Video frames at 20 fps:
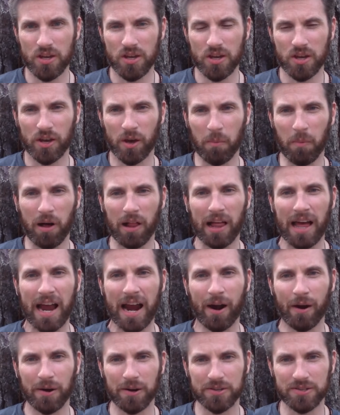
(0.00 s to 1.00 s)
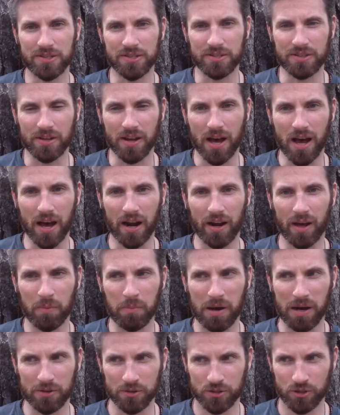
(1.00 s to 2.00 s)
Kamala Harris is not
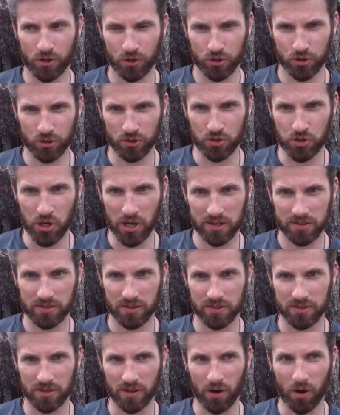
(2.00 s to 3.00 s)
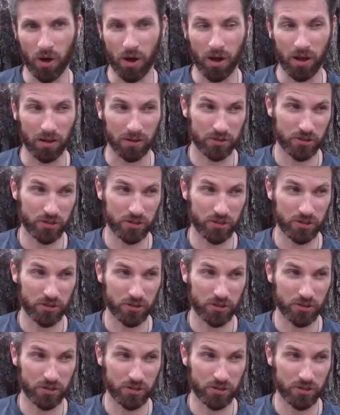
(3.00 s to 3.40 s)
about social justice at all.